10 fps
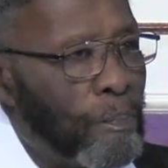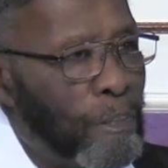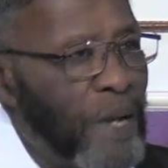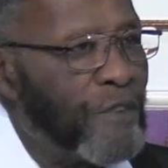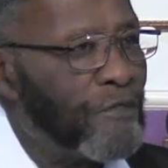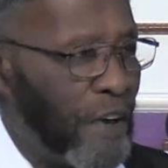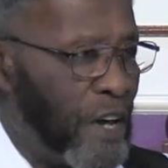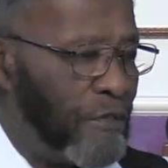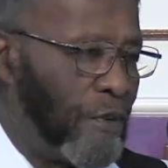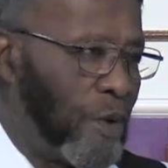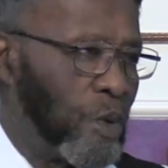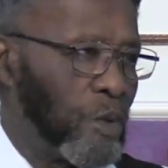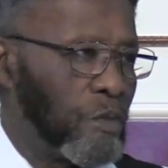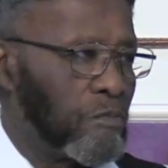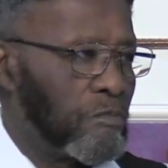been faithful
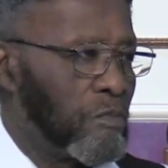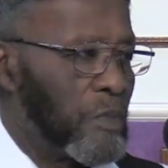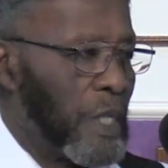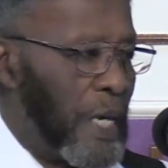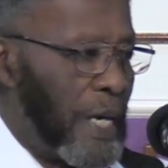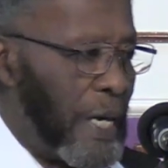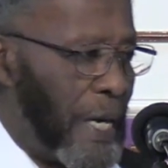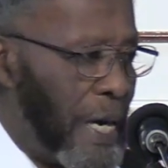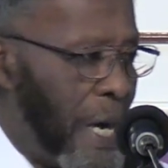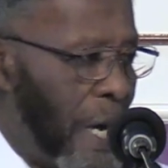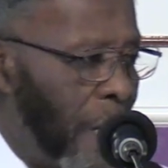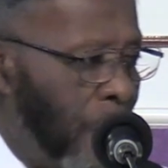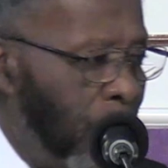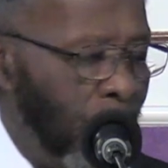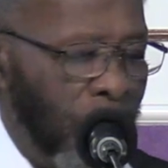
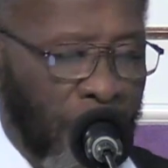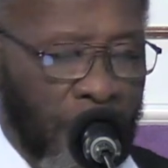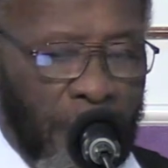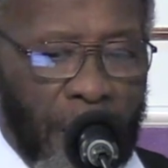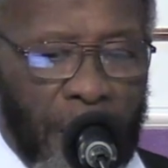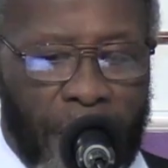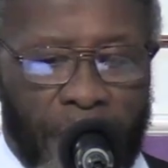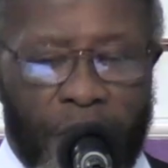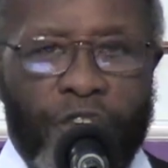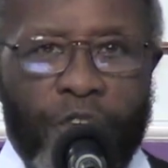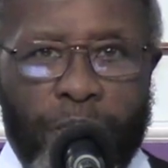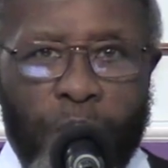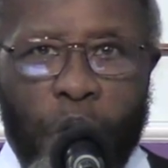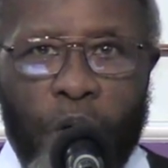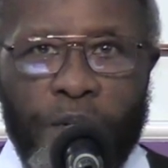in the
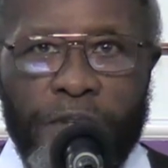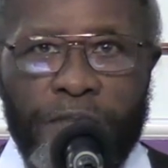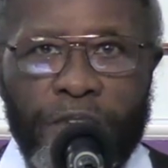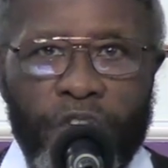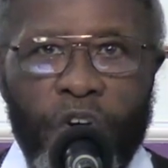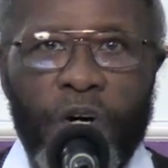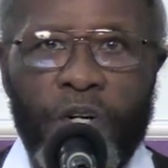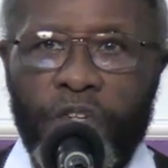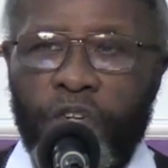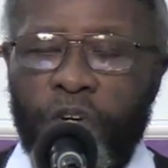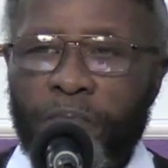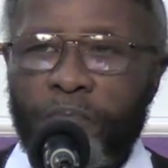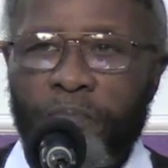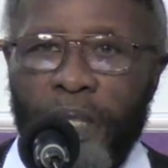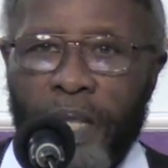support of the church
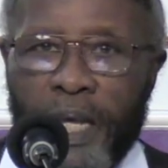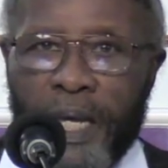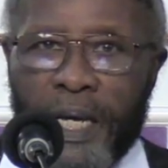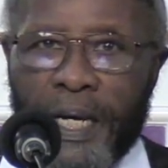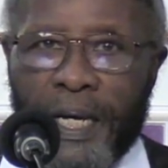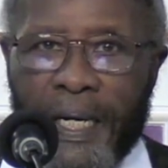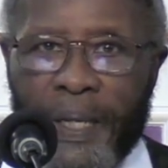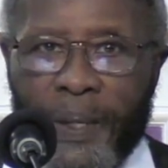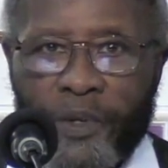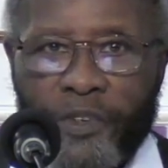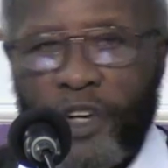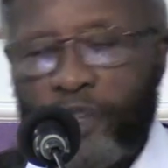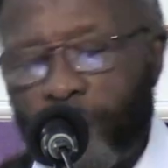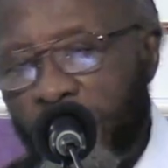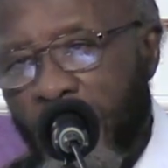uh,
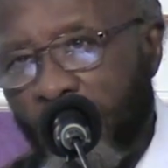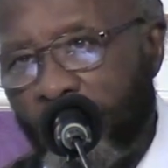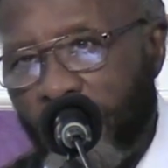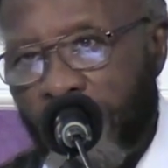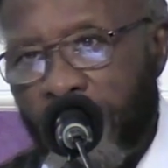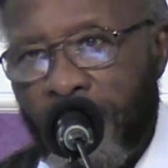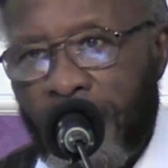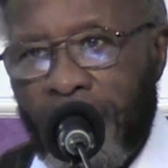since we have been